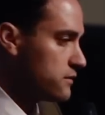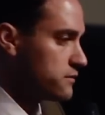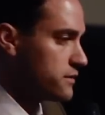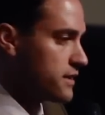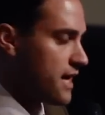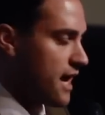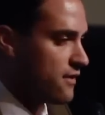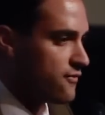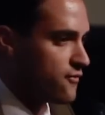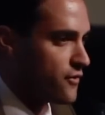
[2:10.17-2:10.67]

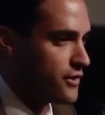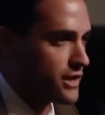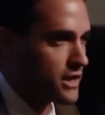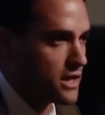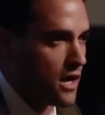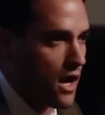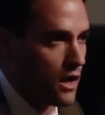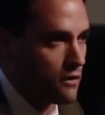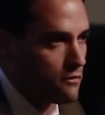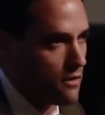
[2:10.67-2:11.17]
California,
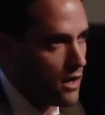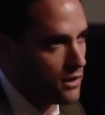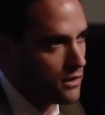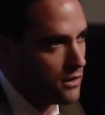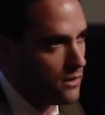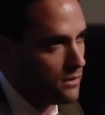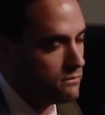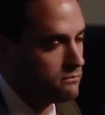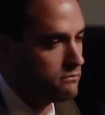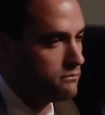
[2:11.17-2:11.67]

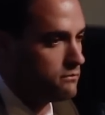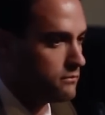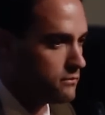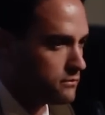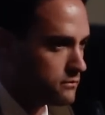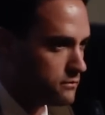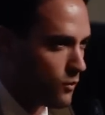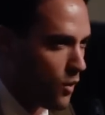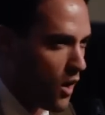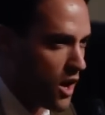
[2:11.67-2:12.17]
Colorado,
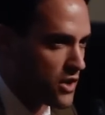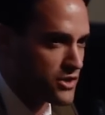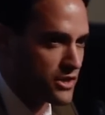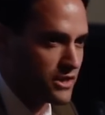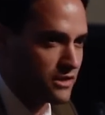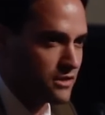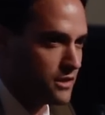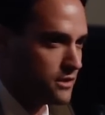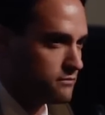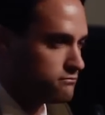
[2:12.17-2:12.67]

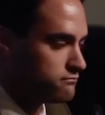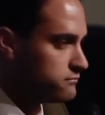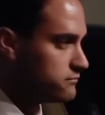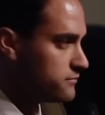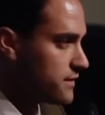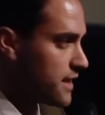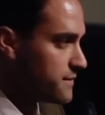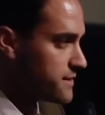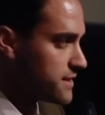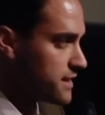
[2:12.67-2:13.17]
Washington,
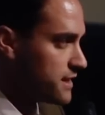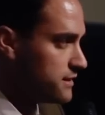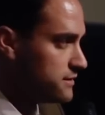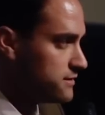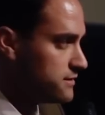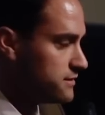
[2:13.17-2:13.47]
that was it.